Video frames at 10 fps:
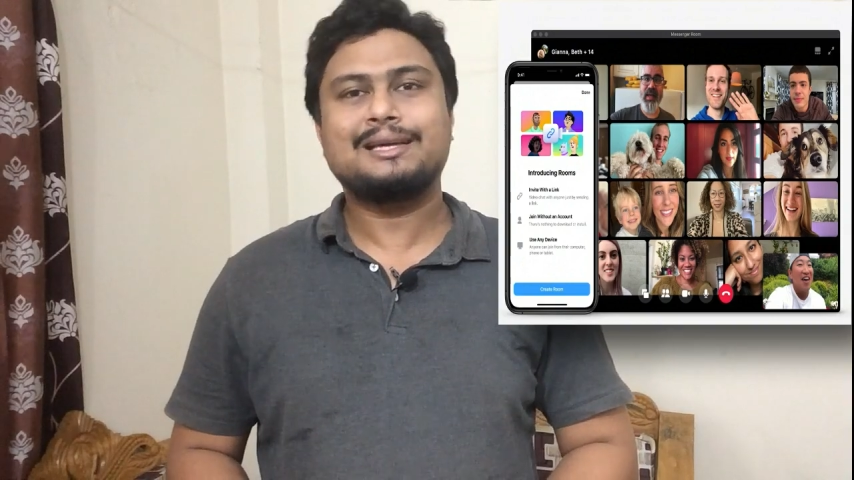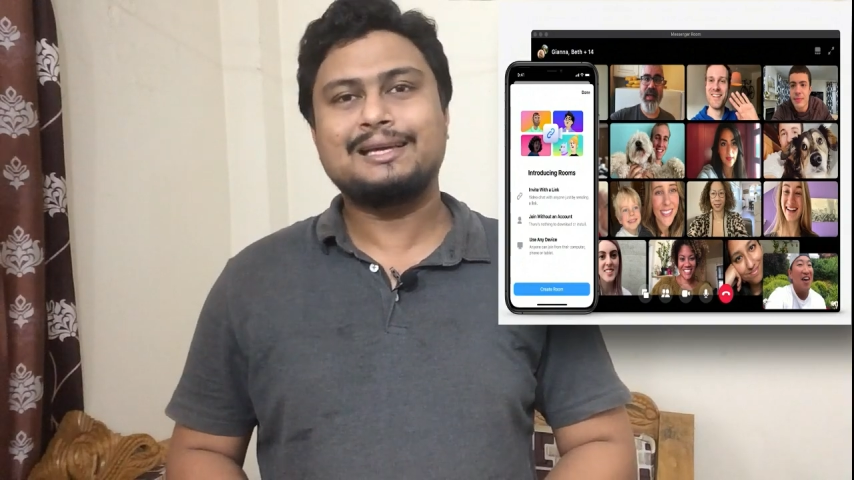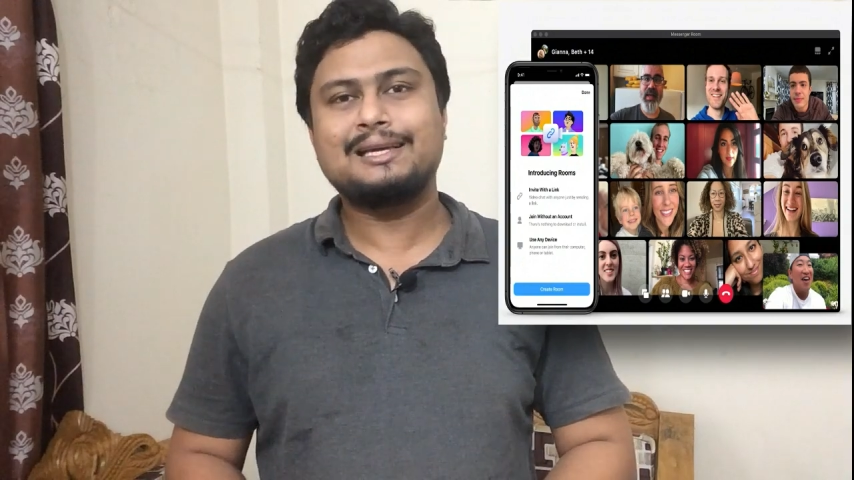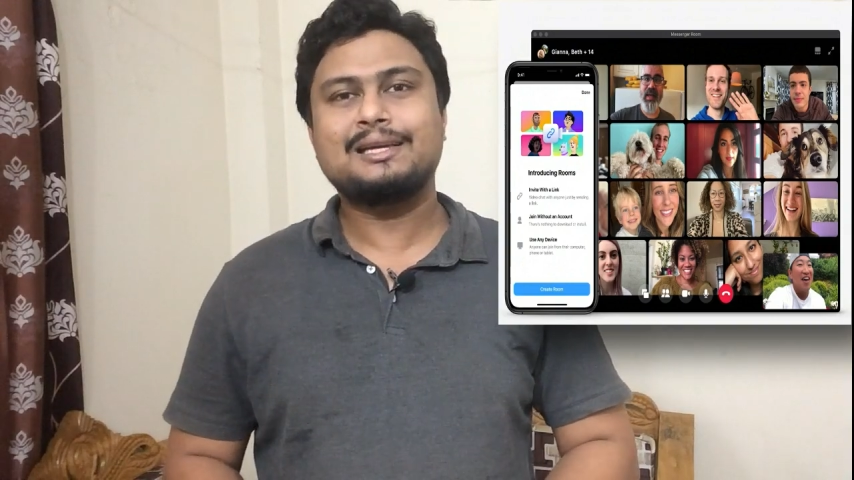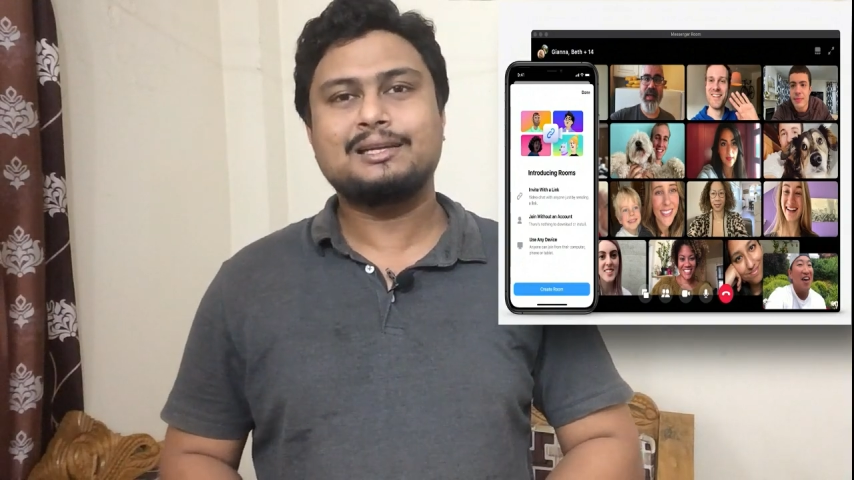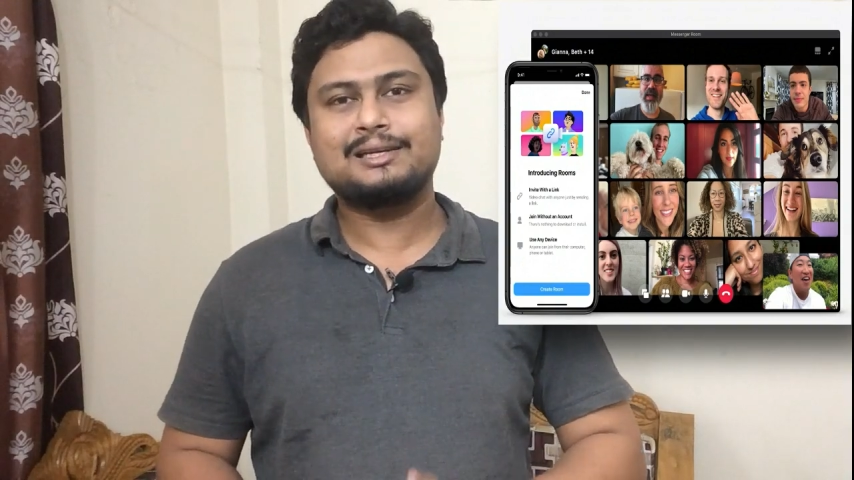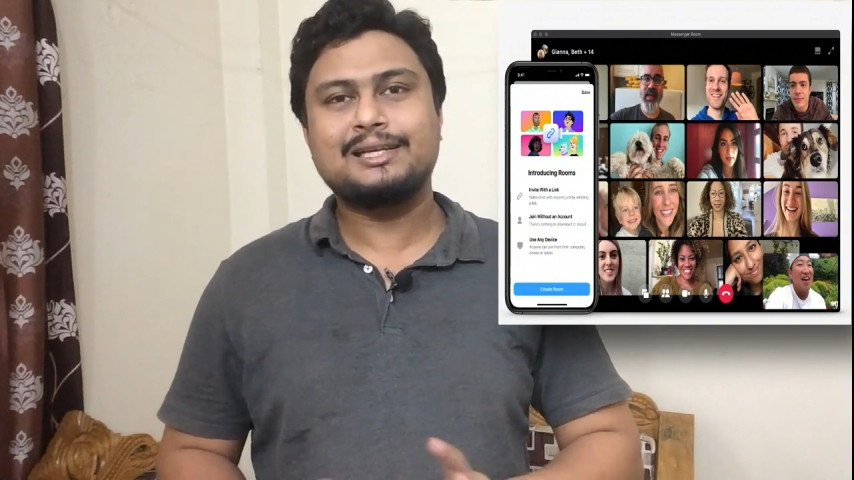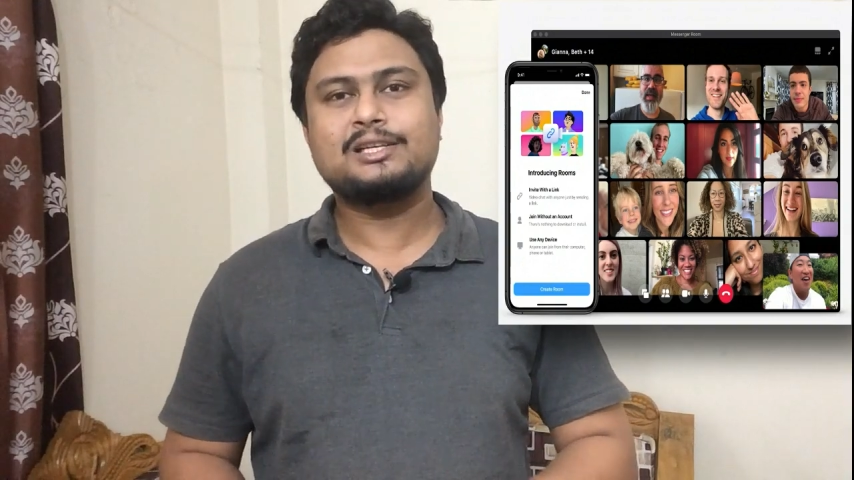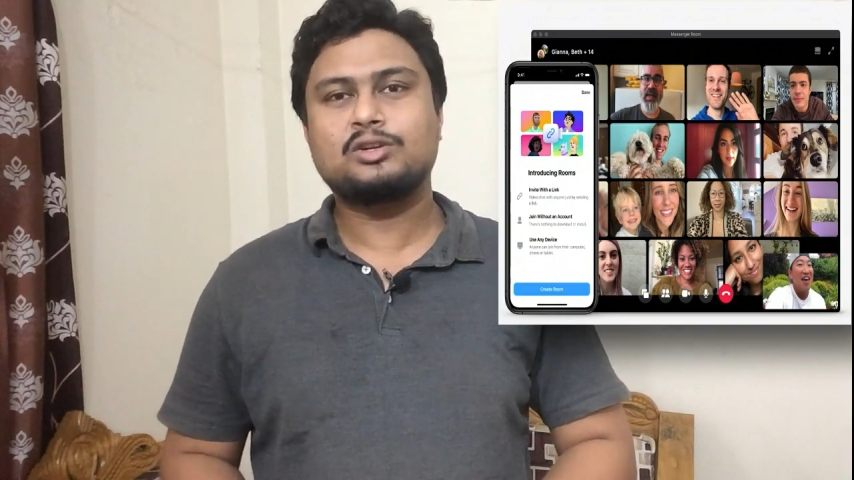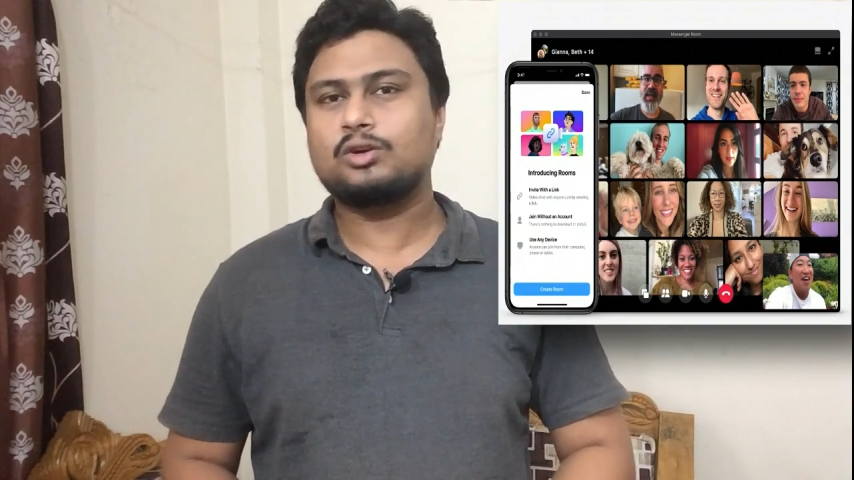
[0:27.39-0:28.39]
he
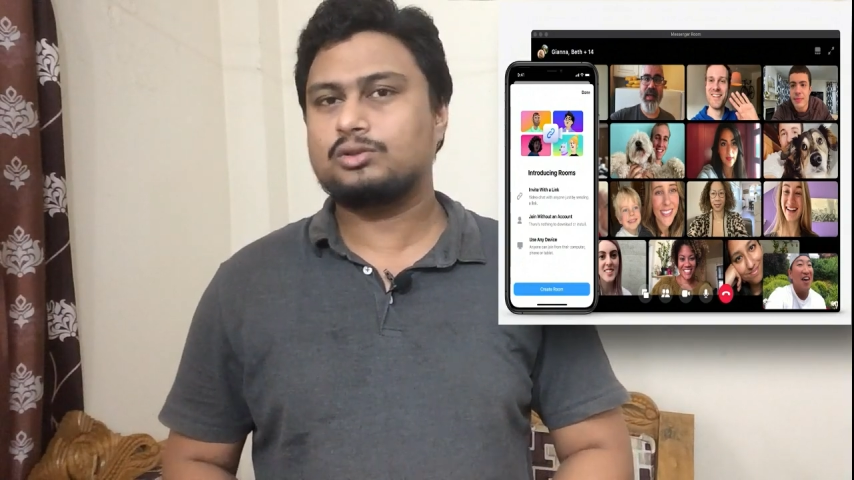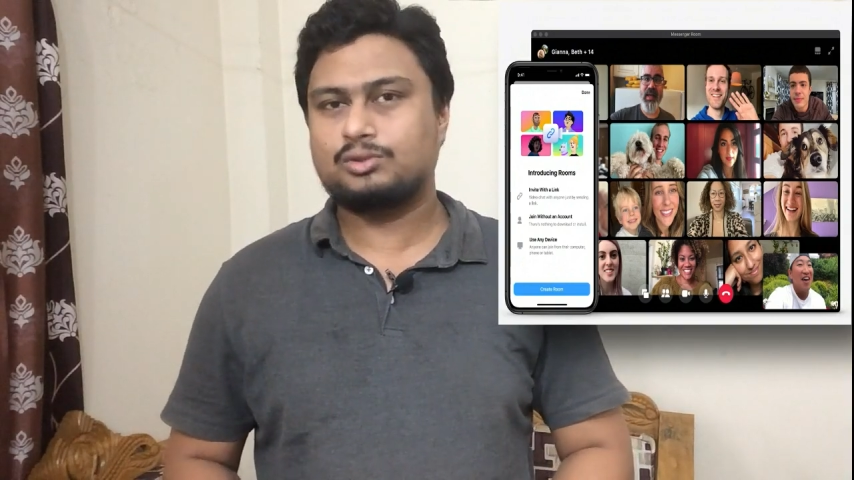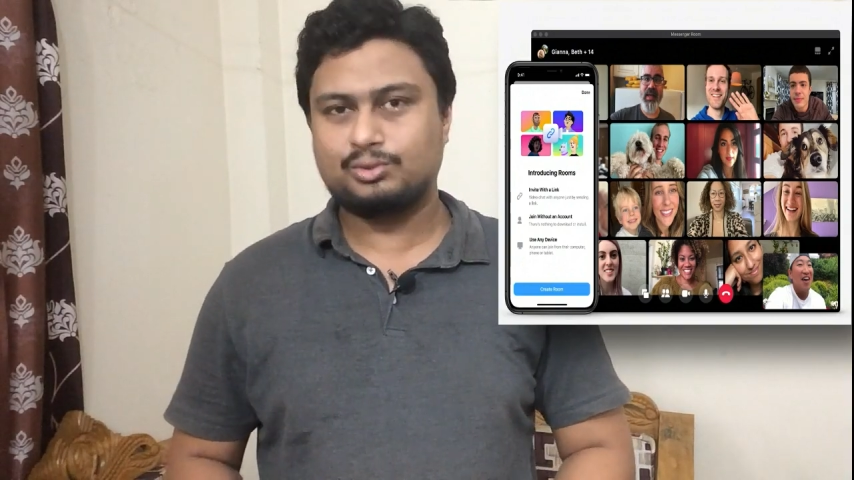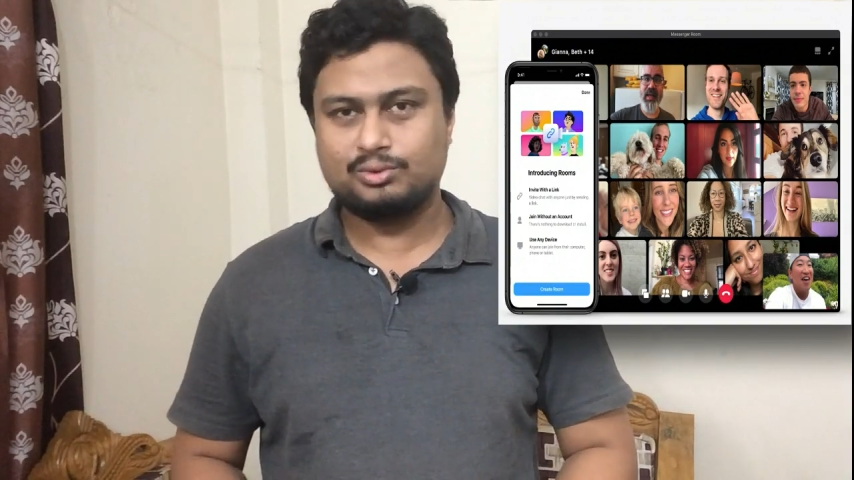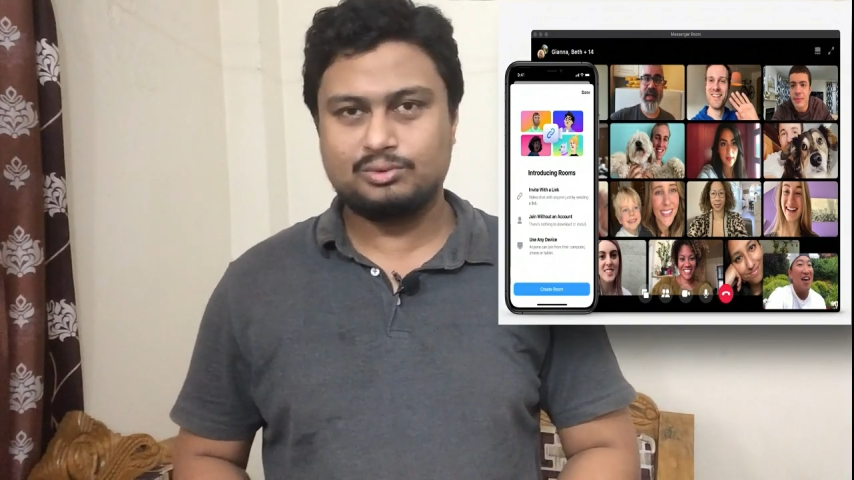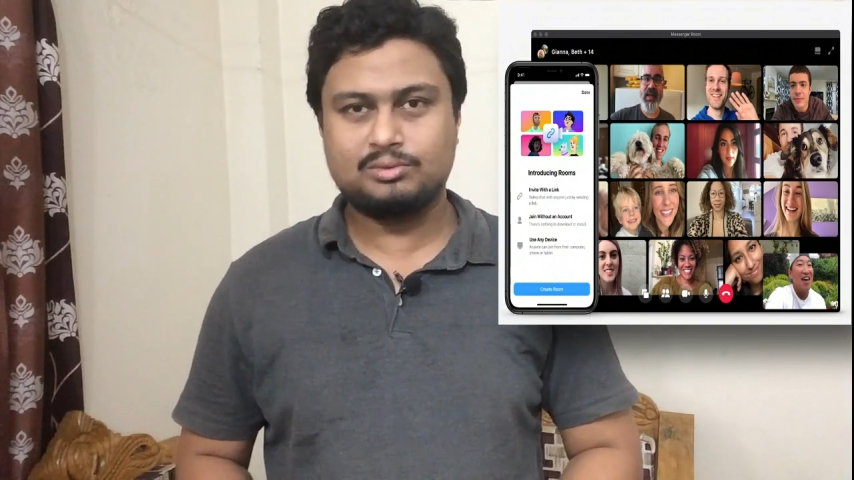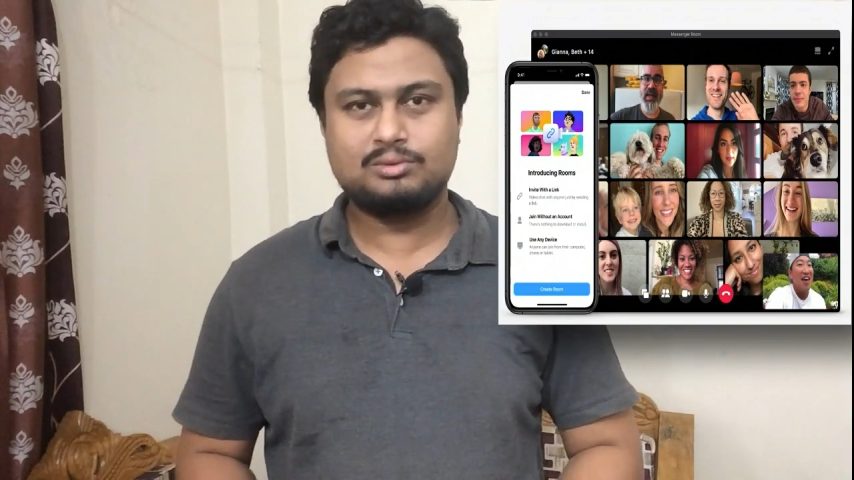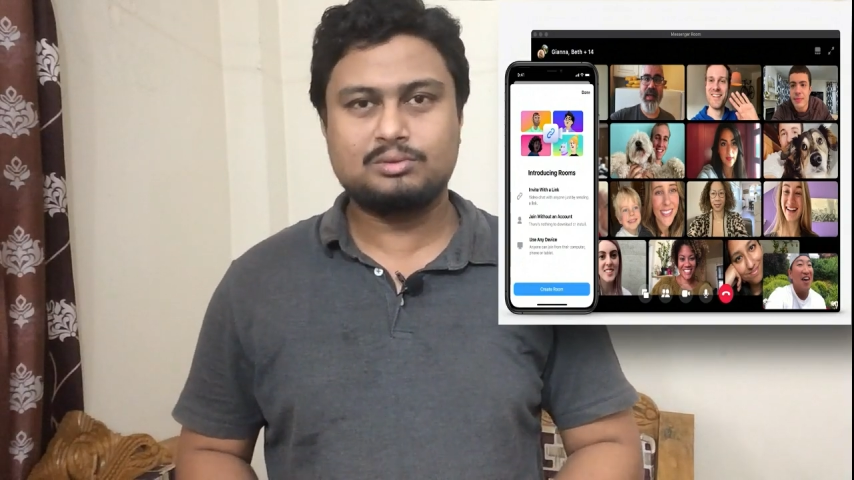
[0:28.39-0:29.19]
need not to